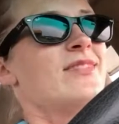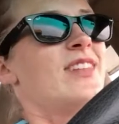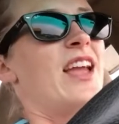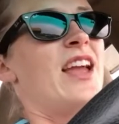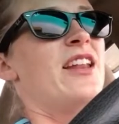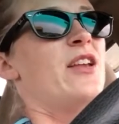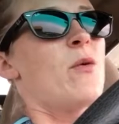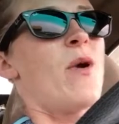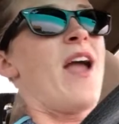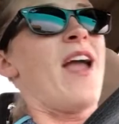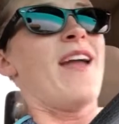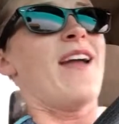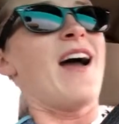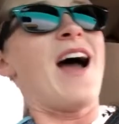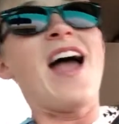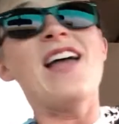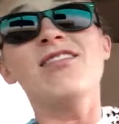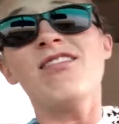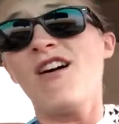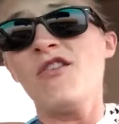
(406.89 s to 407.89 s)
anyway,
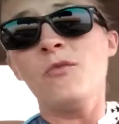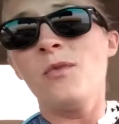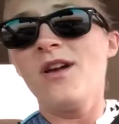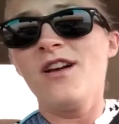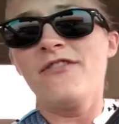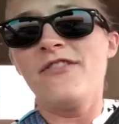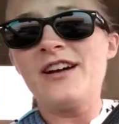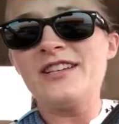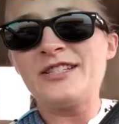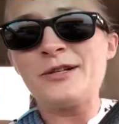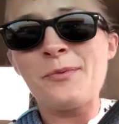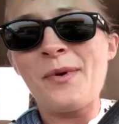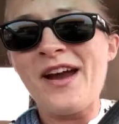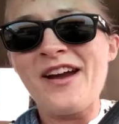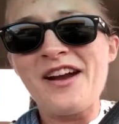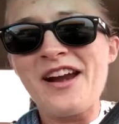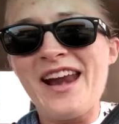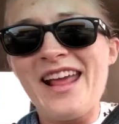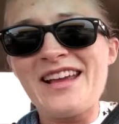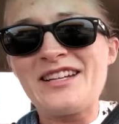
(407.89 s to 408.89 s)
I love being a foster
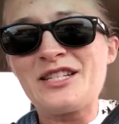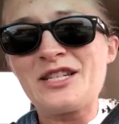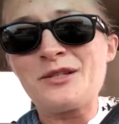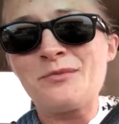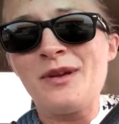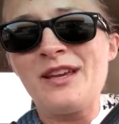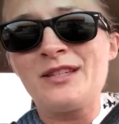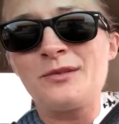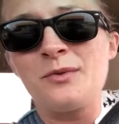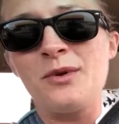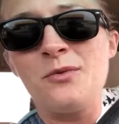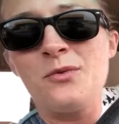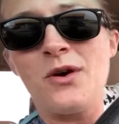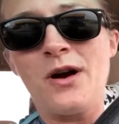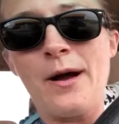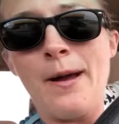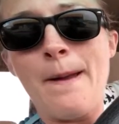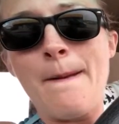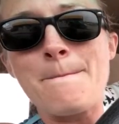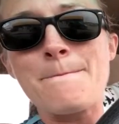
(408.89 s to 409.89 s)
parent. It just makes me
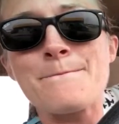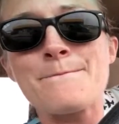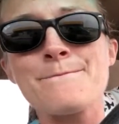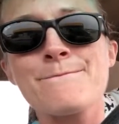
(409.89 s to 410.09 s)
want